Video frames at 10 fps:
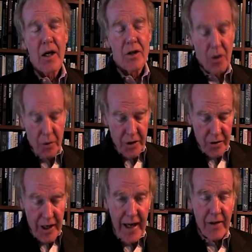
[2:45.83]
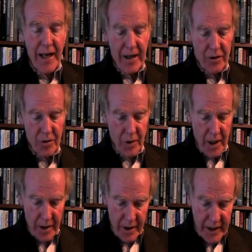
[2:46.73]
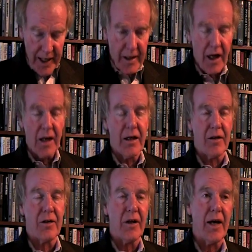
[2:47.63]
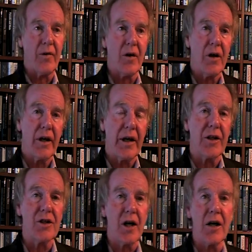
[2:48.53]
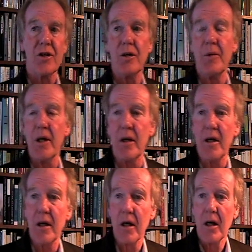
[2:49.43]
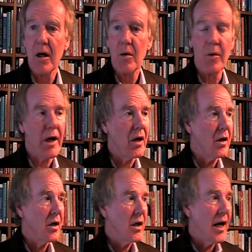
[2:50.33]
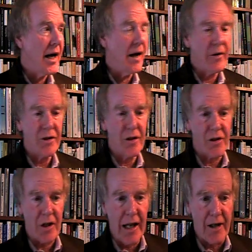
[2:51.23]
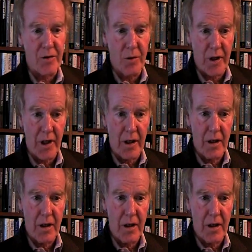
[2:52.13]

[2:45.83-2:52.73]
So when you take that to a yet another level, it starts to be, well, how is this class working?